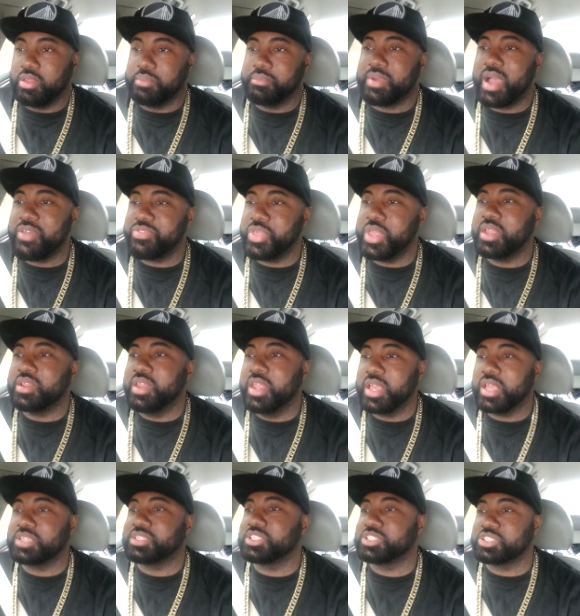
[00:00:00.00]
but I think
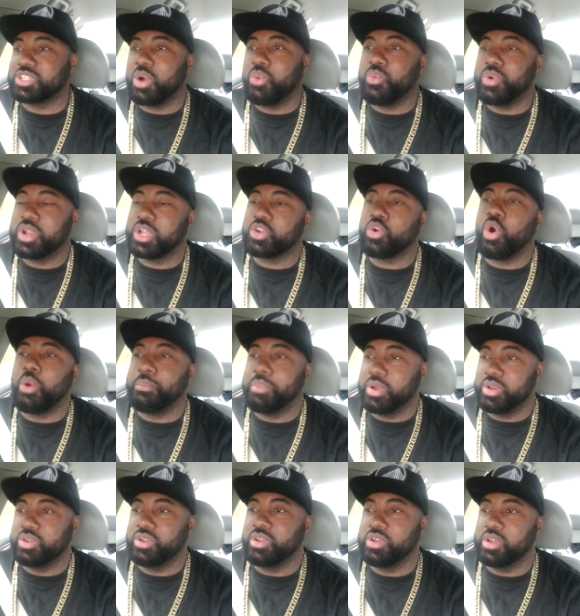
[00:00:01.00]
niggas just don't want to go up
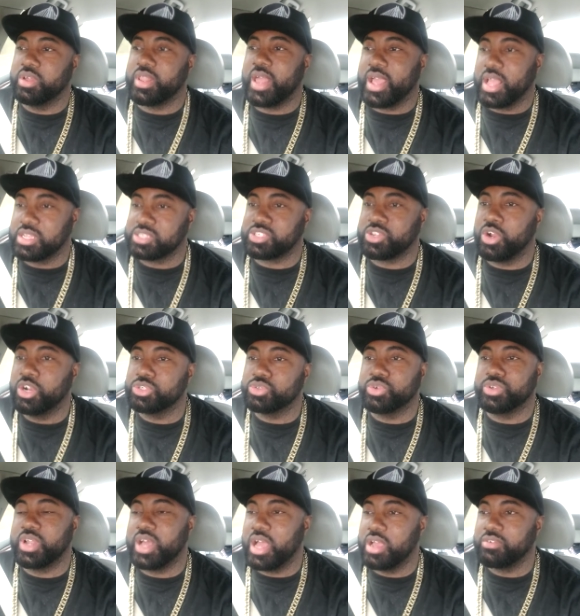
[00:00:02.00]
under like a
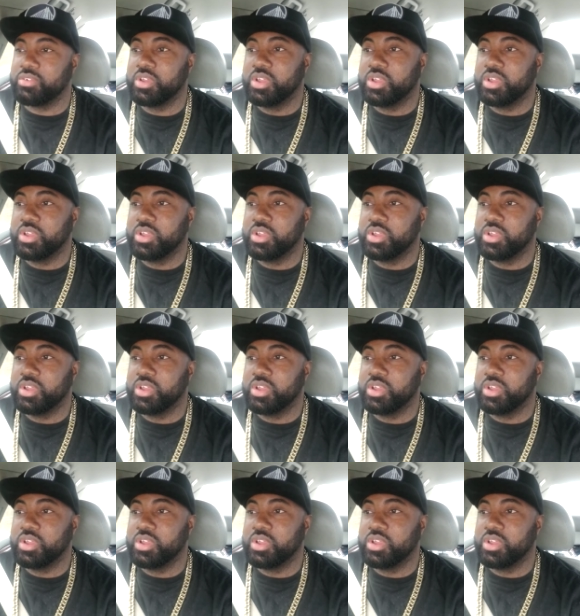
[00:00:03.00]
surgery knife.